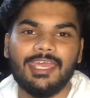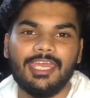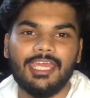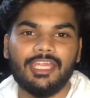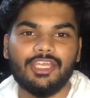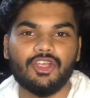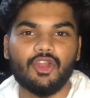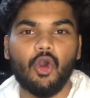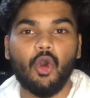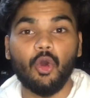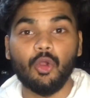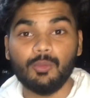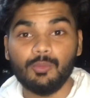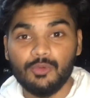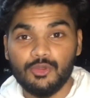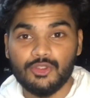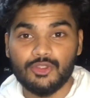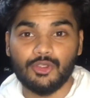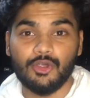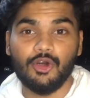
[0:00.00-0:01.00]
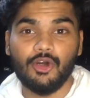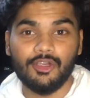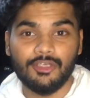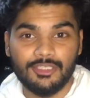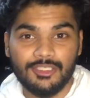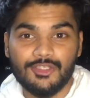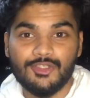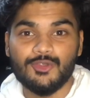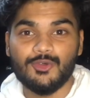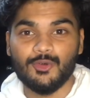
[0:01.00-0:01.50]
It almost got
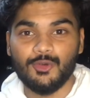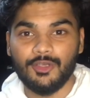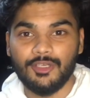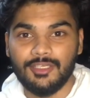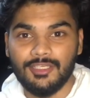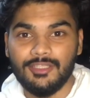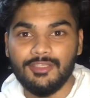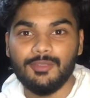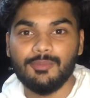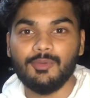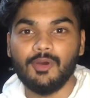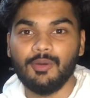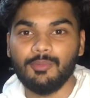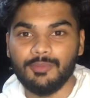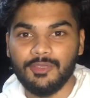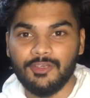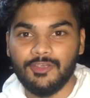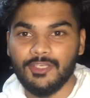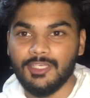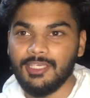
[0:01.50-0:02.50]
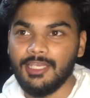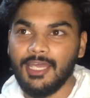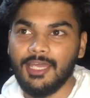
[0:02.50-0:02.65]
destroyed in the Bombay rain.